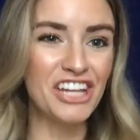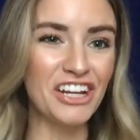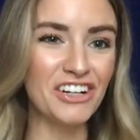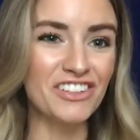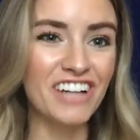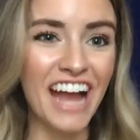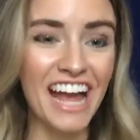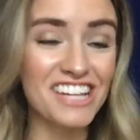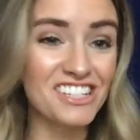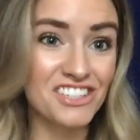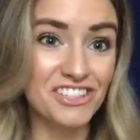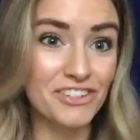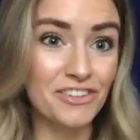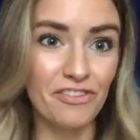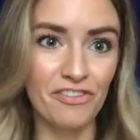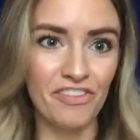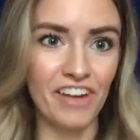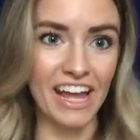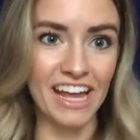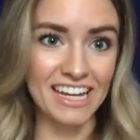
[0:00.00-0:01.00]
do you guys
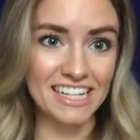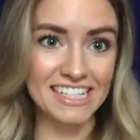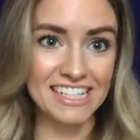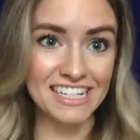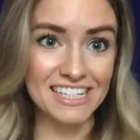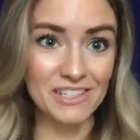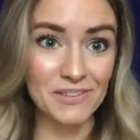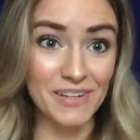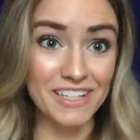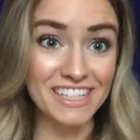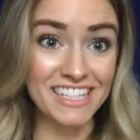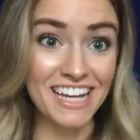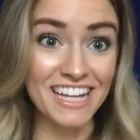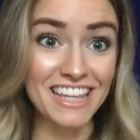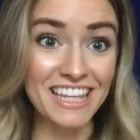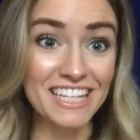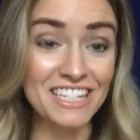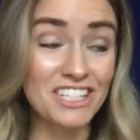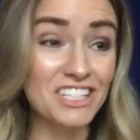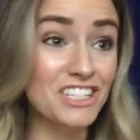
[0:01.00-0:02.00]
do fantasy suites
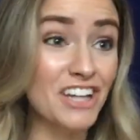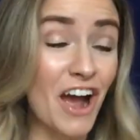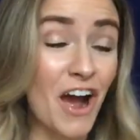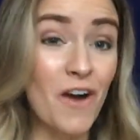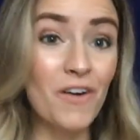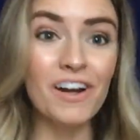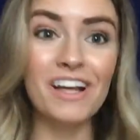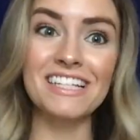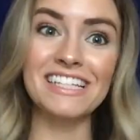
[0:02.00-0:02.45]
on this show?